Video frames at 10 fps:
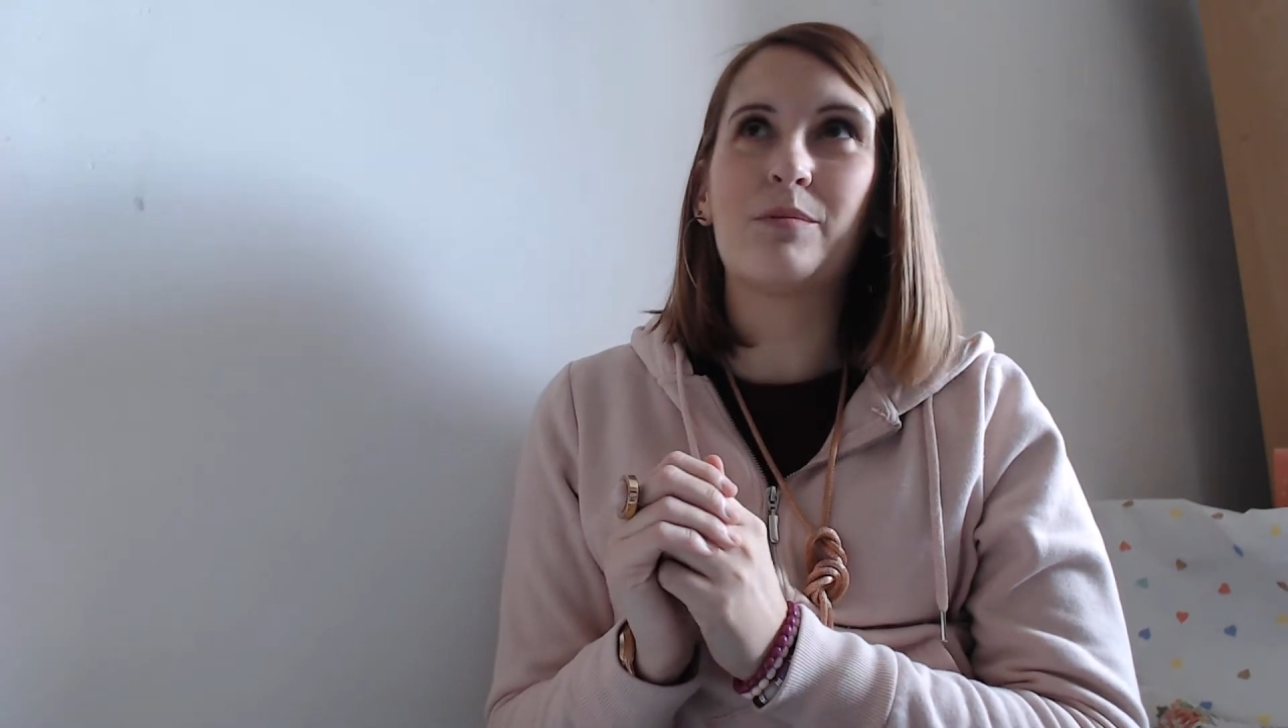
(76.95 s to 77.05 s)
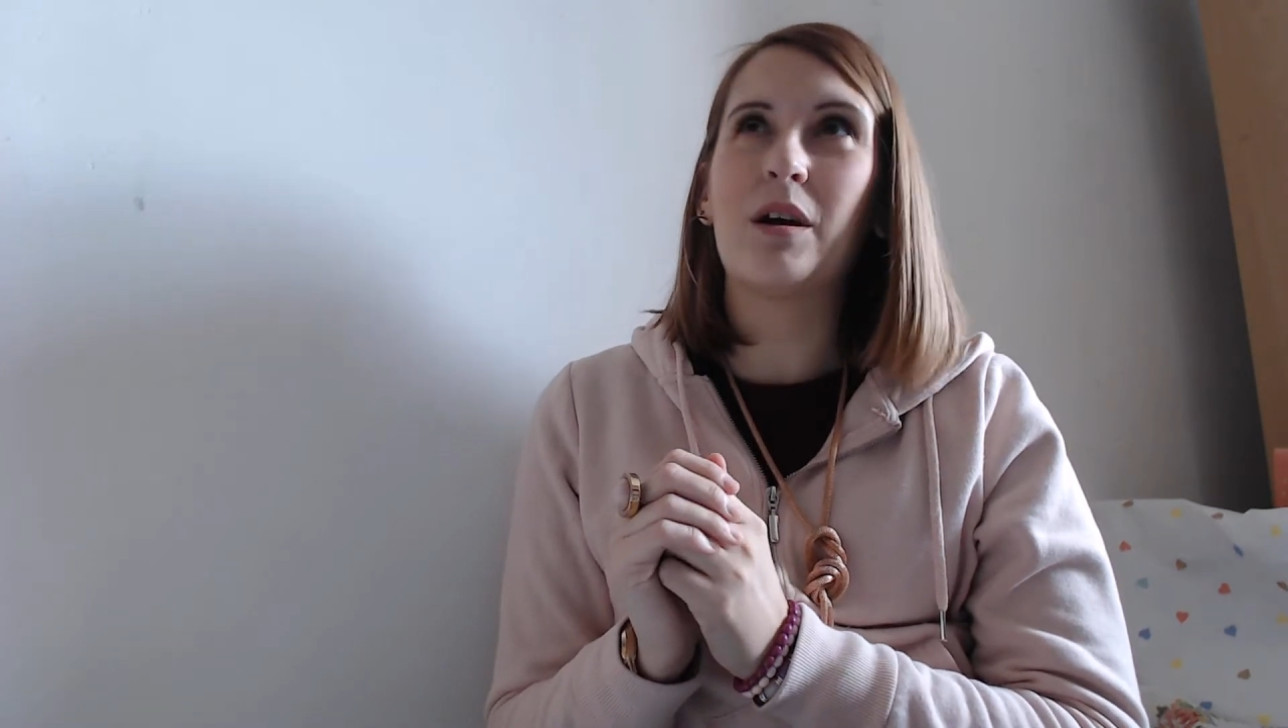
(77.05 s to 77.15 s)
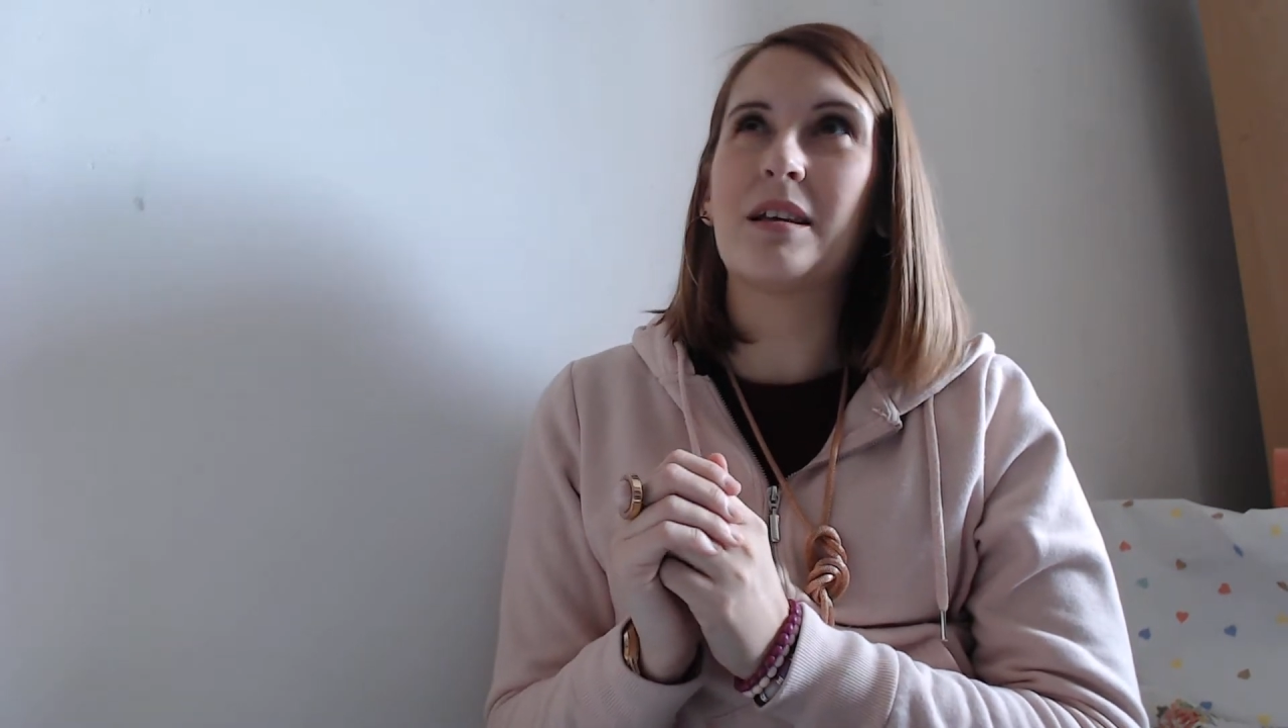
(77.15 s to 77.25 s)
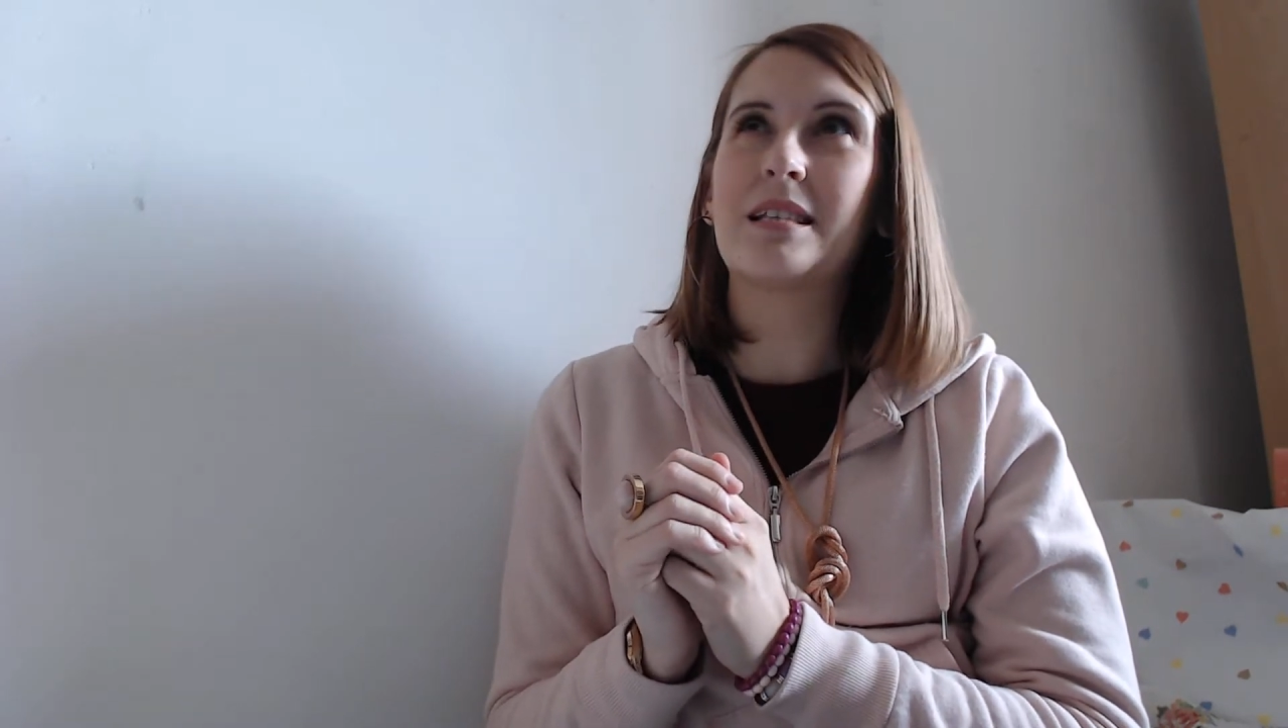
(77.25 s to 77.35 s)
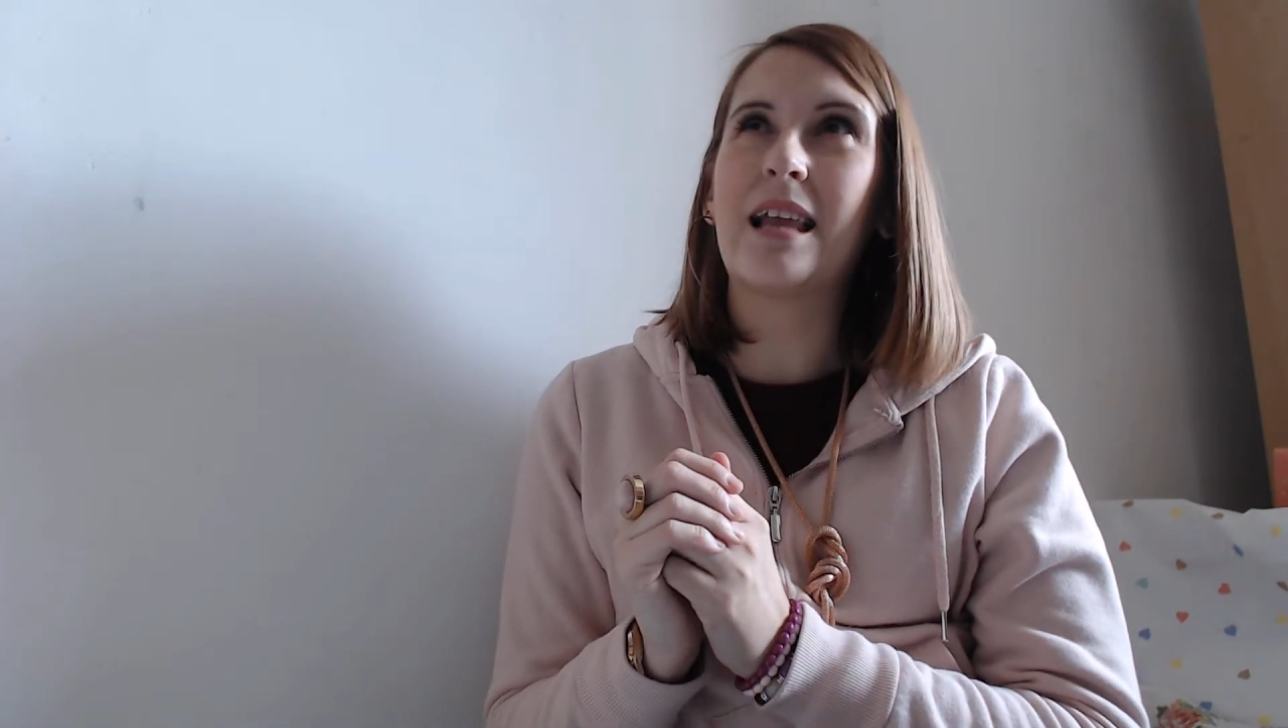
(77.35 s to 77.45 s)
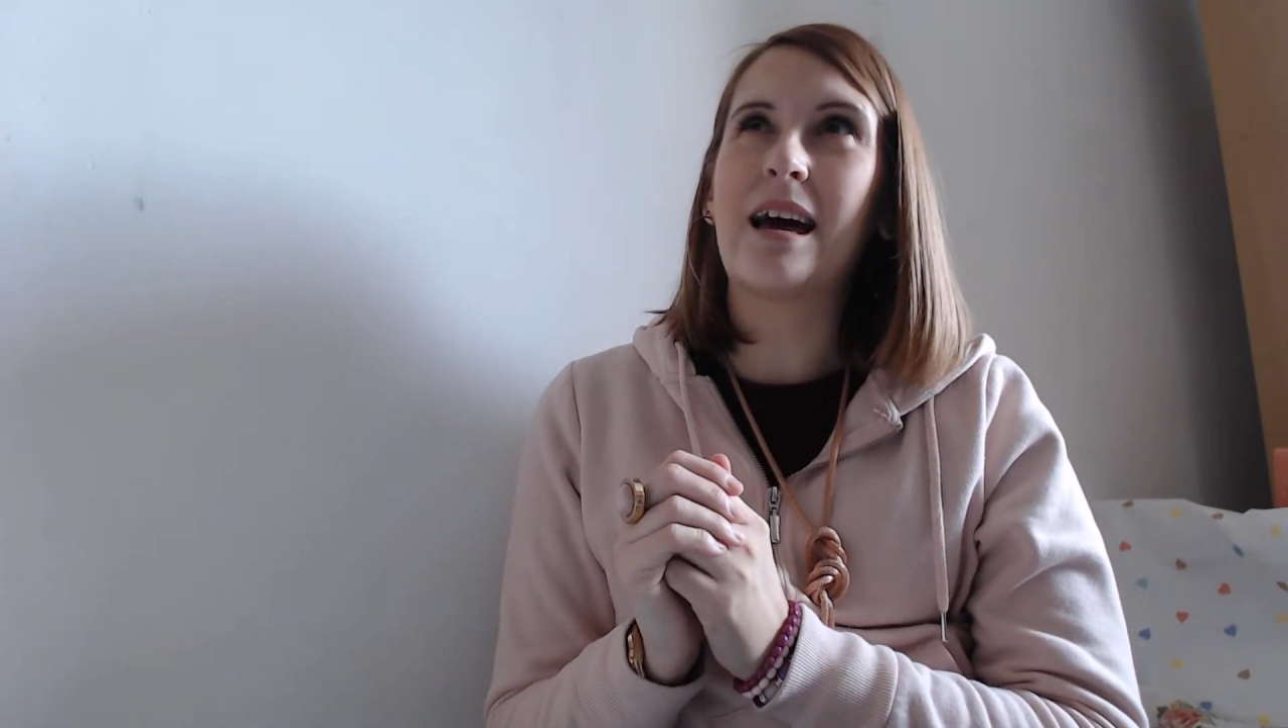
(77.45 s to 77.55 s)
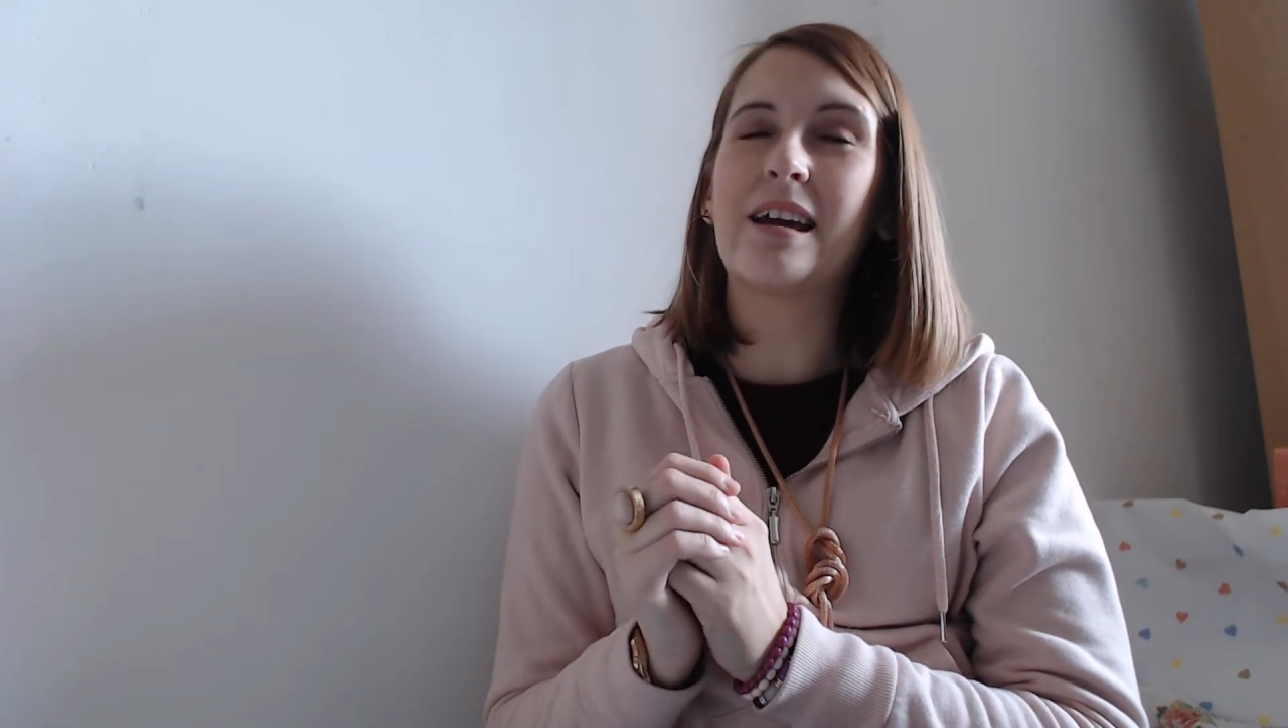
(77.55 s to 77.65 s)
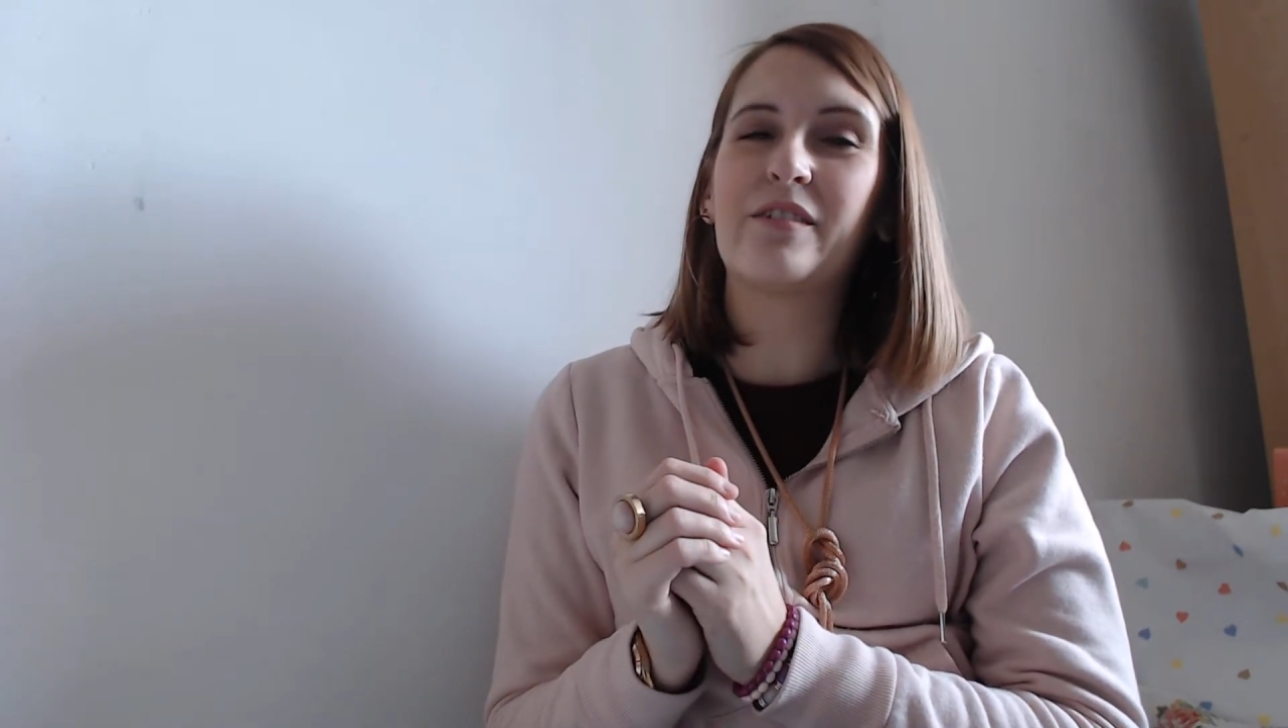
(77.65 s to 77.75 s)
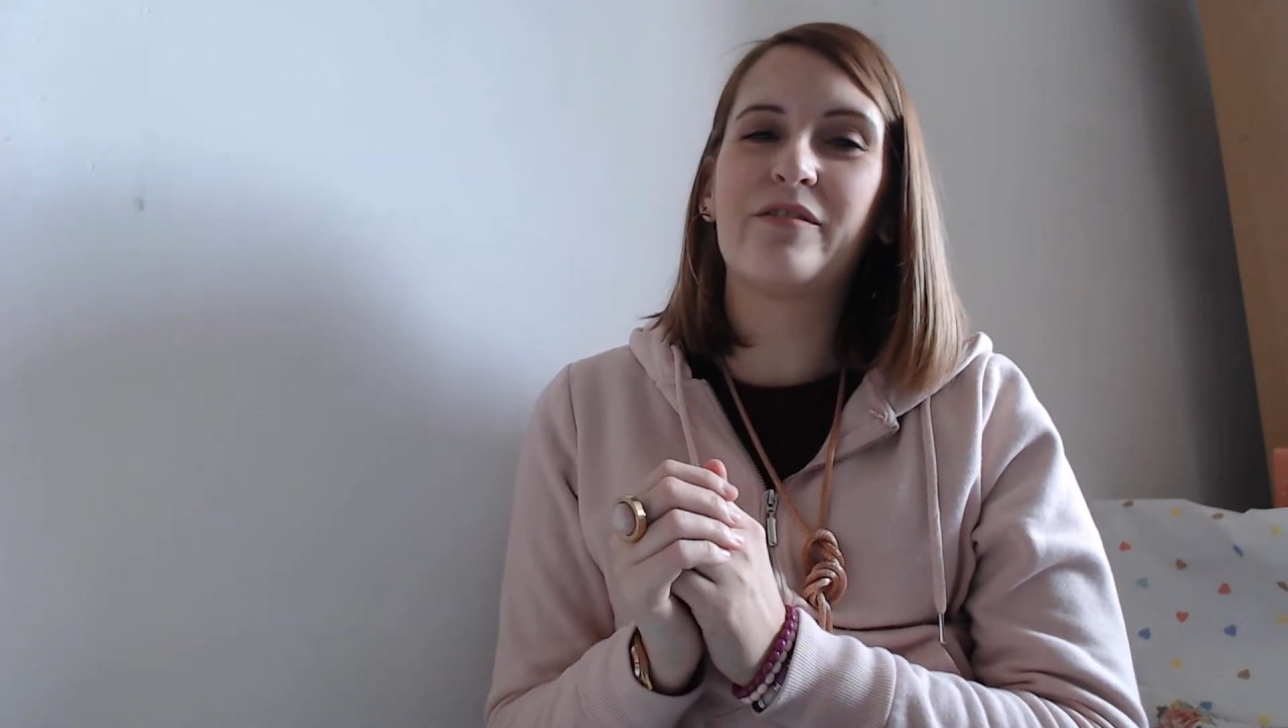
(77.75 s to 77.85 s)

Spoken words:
was like